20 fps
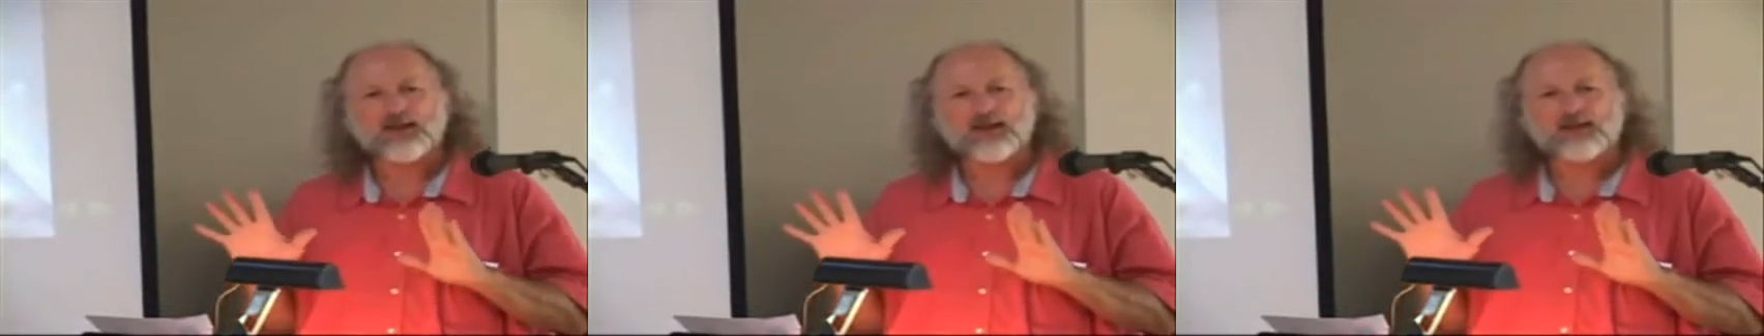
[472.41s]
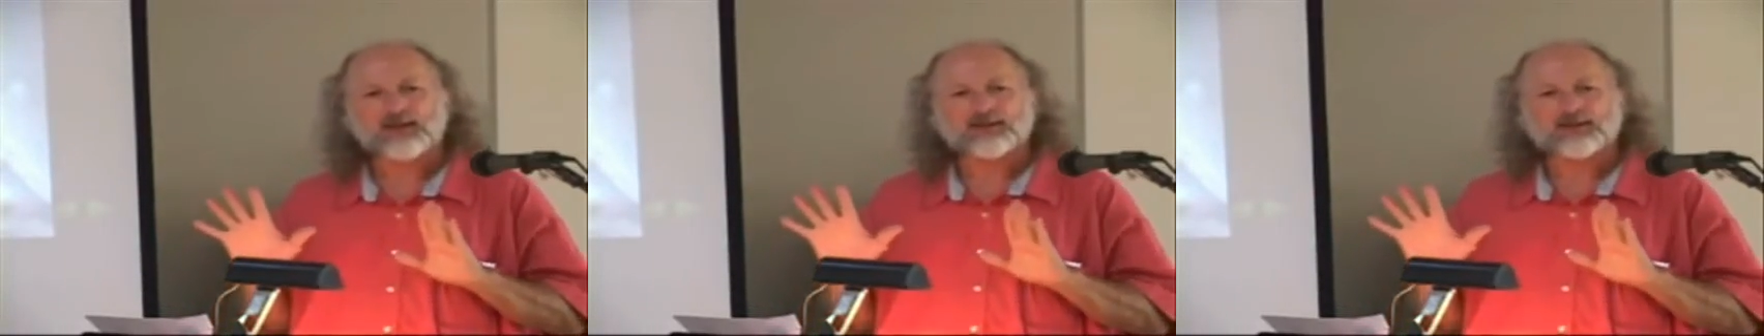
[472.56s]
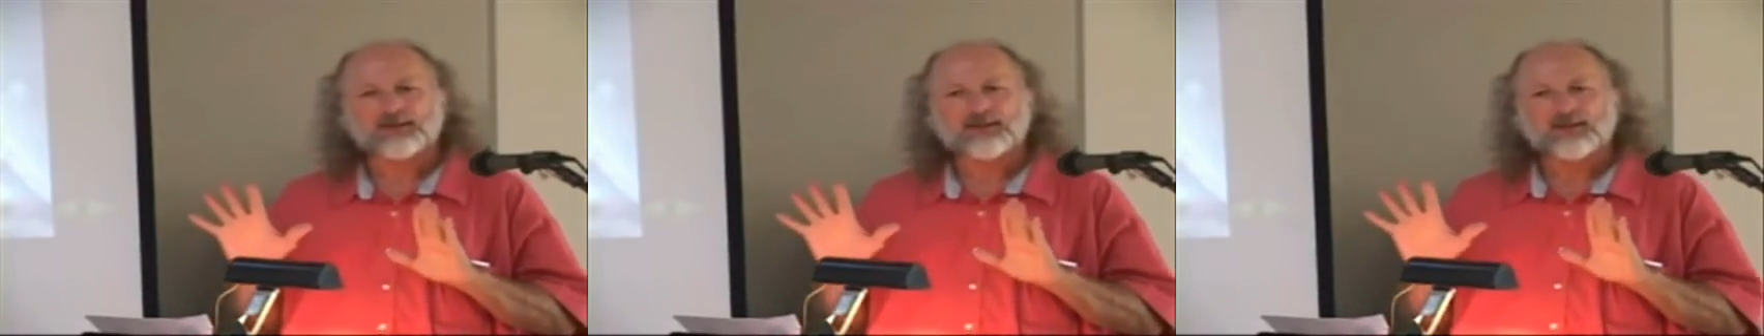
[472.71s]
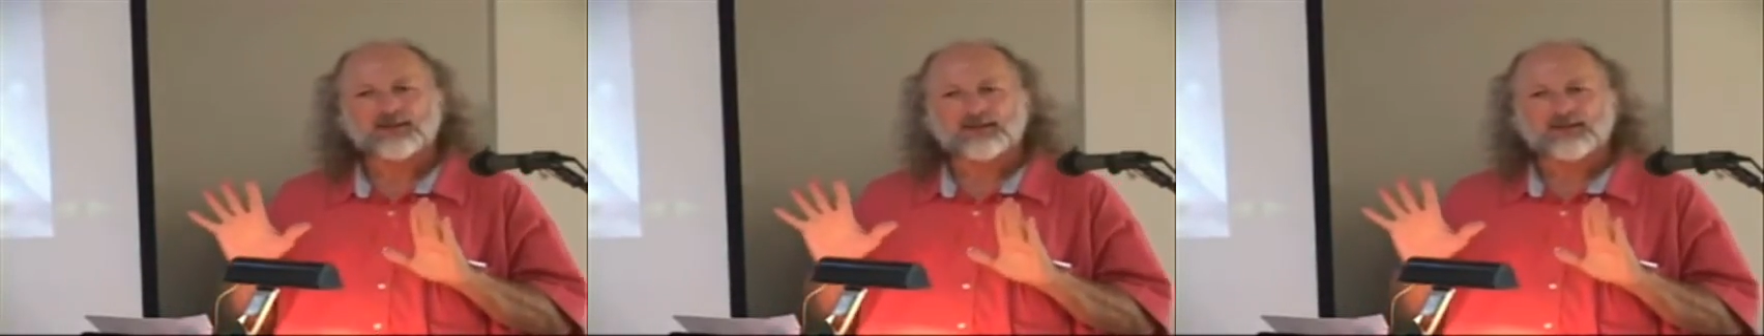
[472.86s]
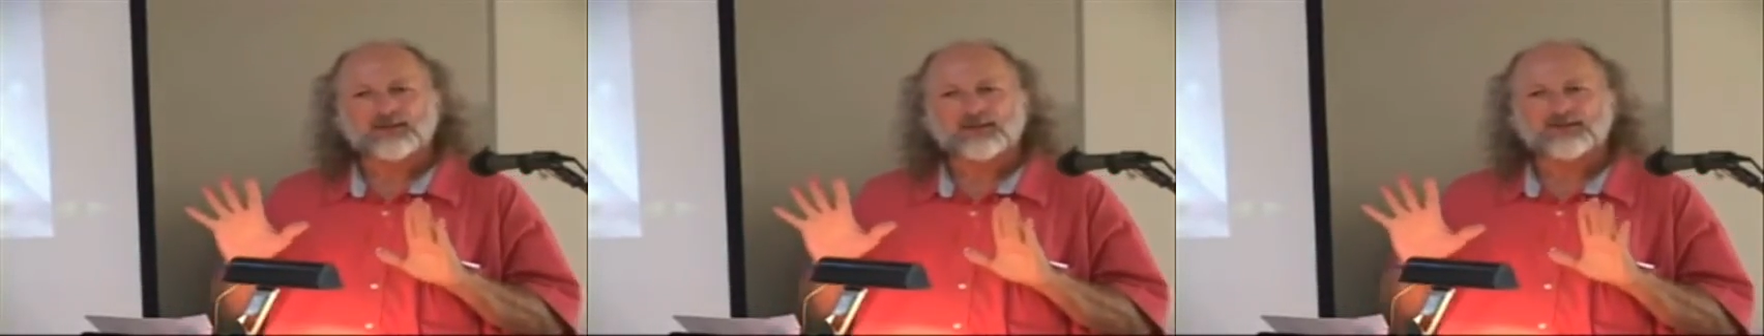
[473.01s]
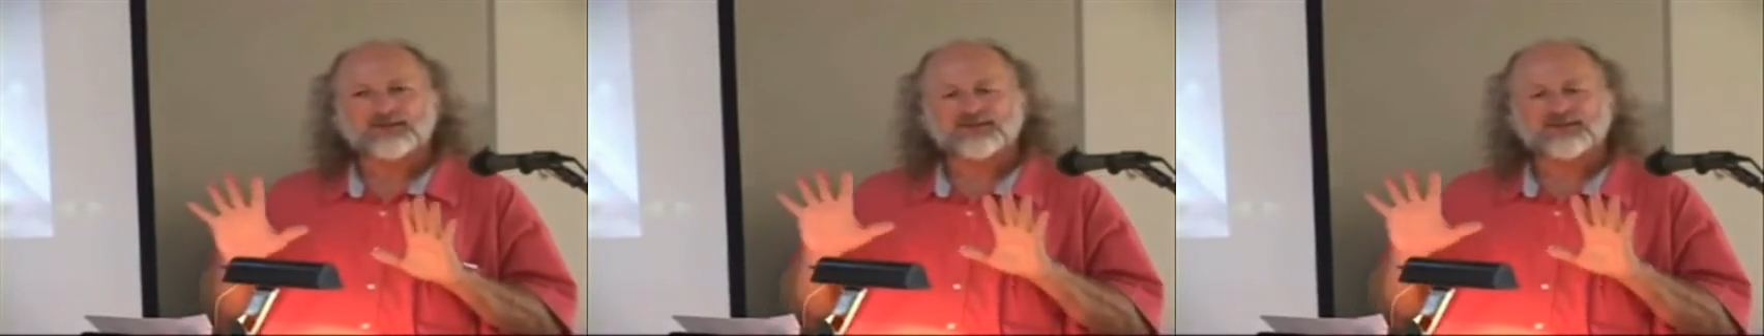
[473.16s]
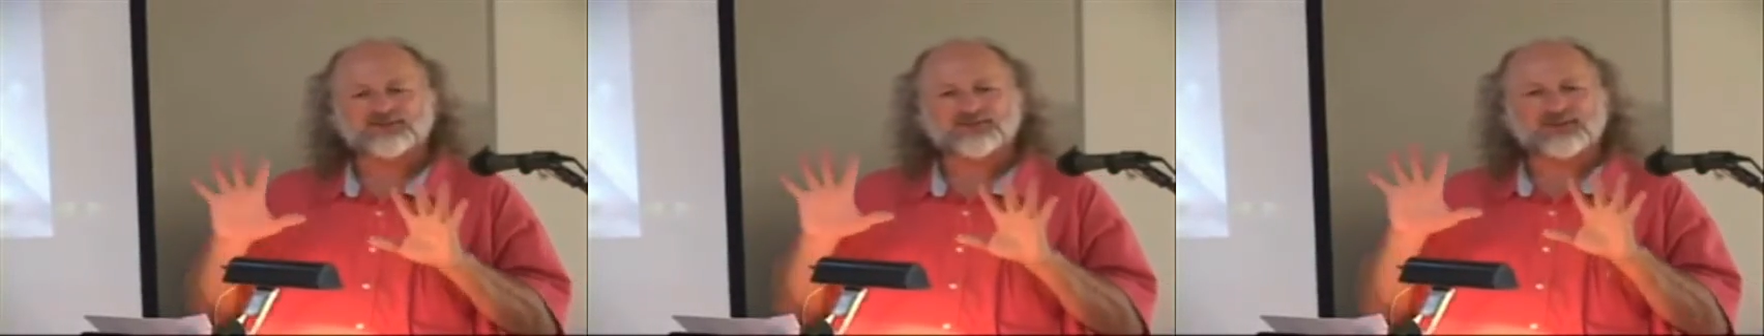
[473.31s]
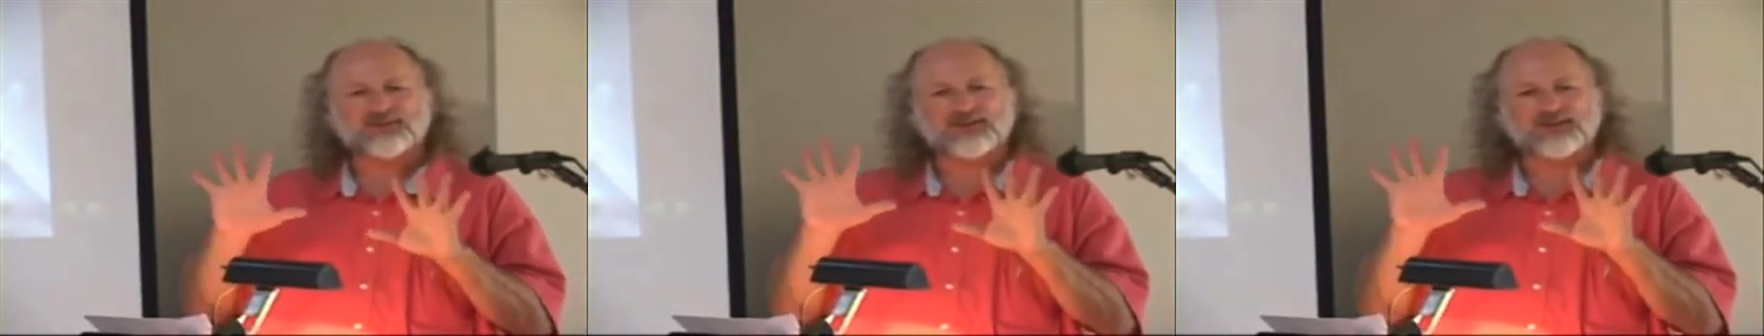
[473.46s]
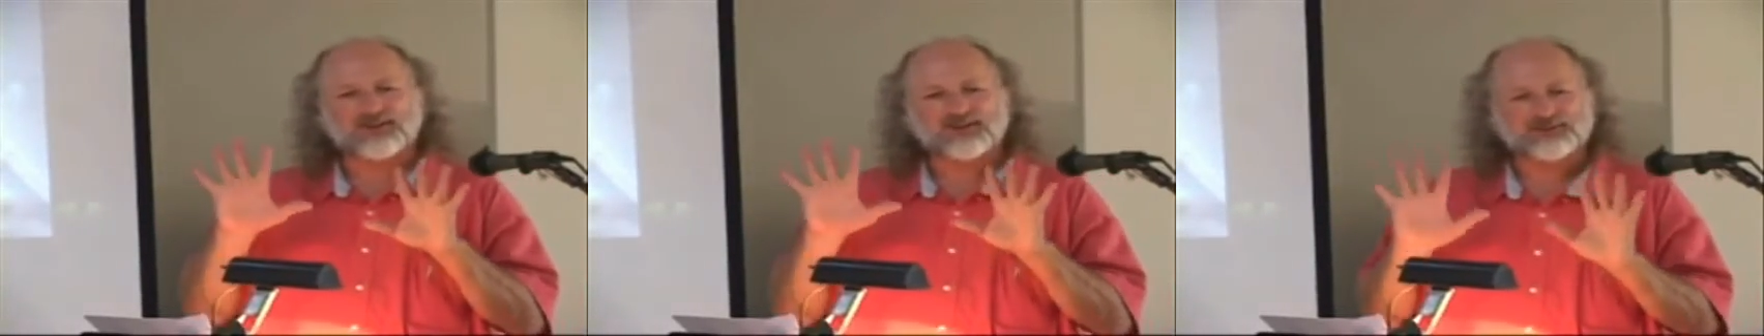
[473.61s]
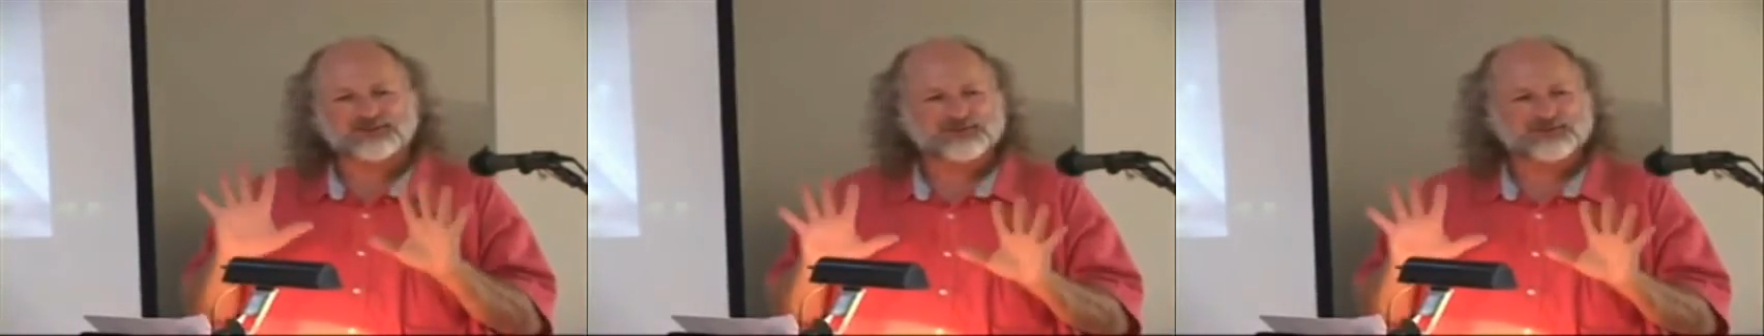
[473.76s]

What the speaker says: and this